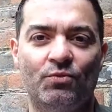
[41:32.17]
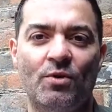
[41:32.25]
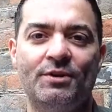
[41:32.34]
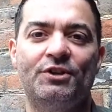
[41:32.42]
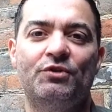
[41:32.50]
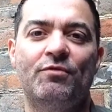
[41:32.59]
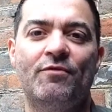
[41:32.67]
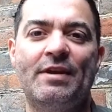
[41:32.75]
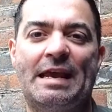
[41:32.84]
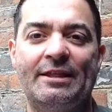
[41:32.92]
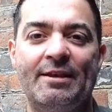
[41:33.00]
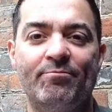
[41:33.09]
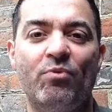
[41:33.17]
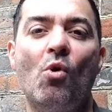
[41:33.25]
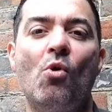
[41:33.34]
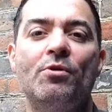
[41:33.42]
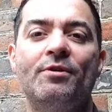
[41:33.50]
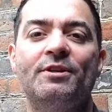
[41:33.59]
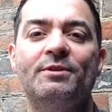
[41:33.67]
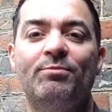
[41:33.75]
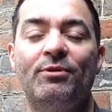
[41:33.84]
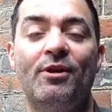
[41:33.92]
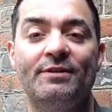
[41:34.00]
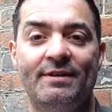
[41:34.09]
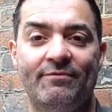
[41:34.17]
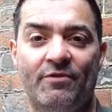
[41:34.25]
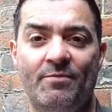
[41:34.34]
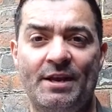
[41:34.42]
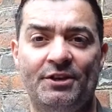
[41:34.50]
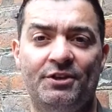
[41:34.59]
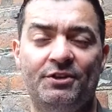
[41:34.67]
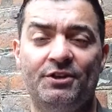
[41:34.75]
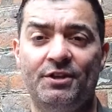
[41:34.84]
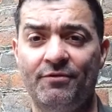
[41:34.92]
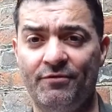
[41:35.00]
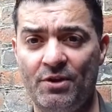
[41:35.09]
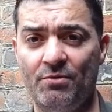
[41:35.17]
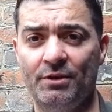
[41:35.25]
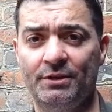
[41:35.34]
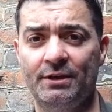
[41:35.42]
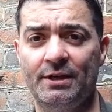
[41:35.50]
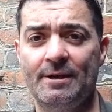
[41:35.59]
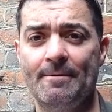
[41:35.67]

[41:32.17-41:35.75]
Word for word: want to reveal important plot information to the viewers